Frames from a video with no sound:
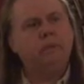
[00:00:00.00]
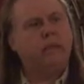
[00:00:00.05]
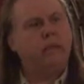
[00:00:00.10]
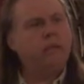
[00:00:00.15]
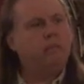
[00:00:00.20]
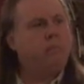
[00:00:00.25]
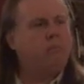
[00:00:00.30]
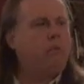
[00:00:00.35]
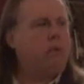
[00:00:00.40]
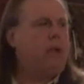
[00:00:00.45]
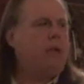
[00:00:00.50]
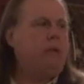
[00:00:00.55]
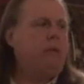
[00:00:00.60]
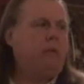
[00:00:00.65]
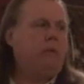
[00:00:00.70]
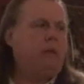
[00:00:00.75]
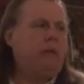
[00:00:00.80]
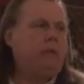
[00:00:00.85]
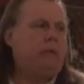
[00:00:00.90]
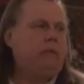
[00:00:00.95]
and the brand
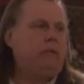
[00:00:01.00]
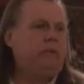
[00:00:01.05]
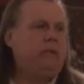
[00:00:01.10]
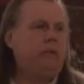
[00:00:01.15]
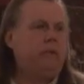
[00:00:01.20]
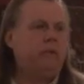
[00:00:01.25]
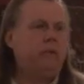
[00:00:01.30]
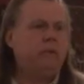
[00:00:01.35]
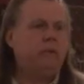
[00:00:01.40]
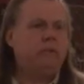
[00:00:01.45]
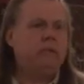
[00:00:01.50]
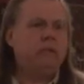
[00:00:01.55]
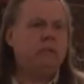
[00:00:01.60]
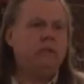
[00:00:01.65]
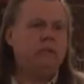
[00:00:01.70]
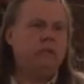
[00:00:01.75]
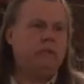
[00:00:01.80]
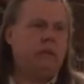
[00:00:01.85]
new LED technology.